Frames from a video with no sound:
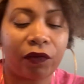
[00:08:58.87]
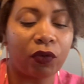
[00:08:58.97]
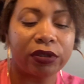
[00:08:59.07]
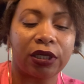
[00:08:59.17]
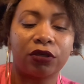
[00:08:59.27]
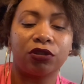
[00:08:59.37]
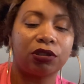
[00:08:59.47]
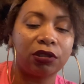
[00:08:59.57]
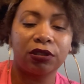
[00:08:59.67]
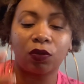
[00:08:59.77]
course, I know she
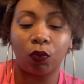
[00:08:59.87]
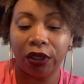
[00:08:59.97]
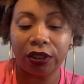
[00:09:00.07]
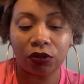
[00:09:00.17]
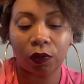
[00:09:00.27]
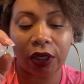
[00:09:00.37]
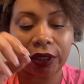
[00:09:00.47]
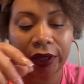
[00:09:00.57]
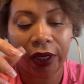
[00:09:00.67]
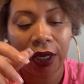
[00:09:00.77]
is a witch,
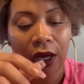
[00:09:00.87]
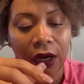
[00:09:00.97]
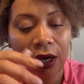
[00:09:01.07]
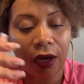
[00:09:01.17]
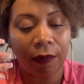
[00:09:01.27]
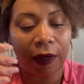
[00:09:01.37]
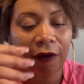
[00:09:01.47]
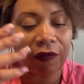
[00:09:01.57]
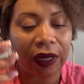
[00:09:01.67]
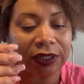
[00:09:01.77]
right? But I
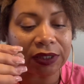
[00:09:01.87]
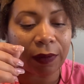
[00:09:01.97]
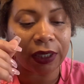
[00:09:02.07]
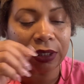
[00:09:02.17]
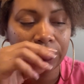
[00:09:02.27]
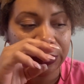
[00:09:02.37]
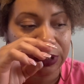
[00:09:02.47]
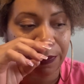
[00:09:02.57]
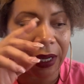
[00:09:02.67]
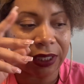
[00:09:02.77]
feel like somebody could be
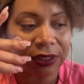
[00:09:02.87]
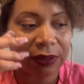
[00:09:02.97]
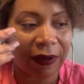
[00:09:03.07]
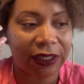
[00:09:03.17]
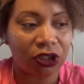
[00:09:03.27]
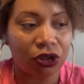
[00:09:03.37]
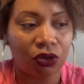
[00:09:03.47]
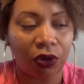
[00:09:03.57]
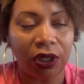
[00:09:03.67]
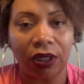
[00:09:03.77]
spiking somebody's
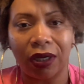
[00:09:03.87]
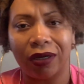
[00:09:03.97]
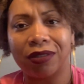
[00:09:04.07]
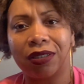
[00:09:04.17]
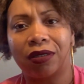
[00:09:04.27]
drink. Yeah, Ten of